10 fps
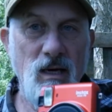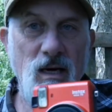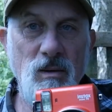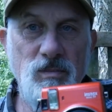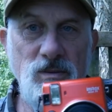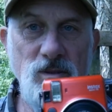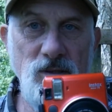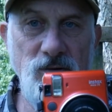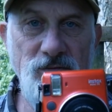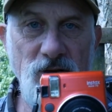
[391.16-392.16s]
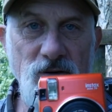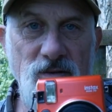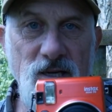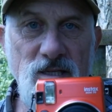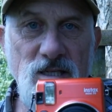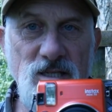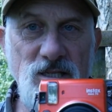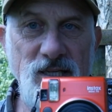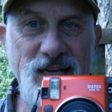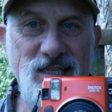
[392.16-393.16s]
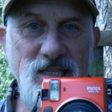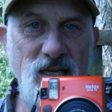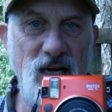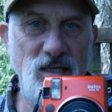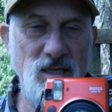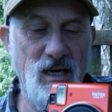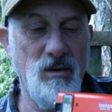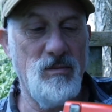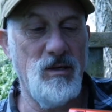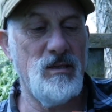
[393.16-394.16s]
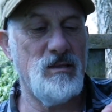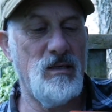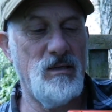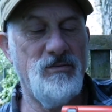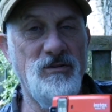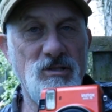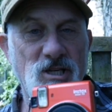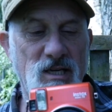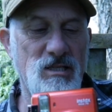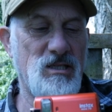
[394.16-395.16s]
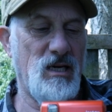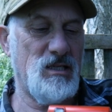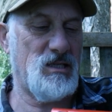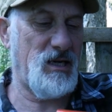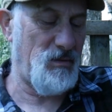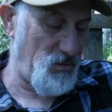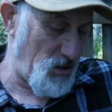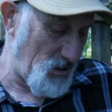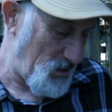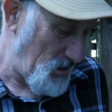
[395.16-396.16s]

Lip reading: I'll do a review of this. This is an Instax camera, Fuji Instax camera.